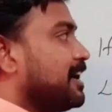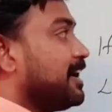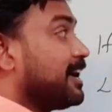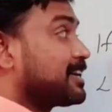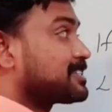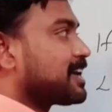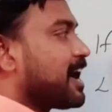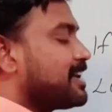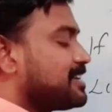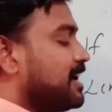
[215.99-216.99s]
X
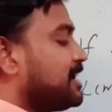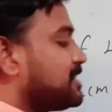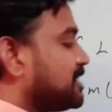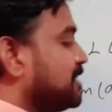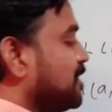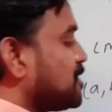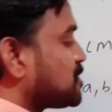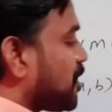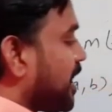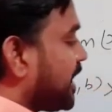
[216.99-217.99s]
and 18.
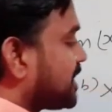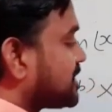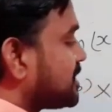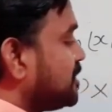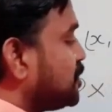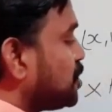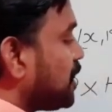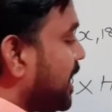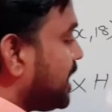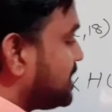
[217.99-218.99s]
So x into
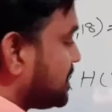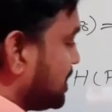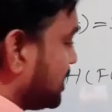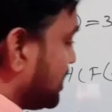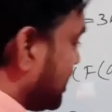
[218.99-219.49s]
18.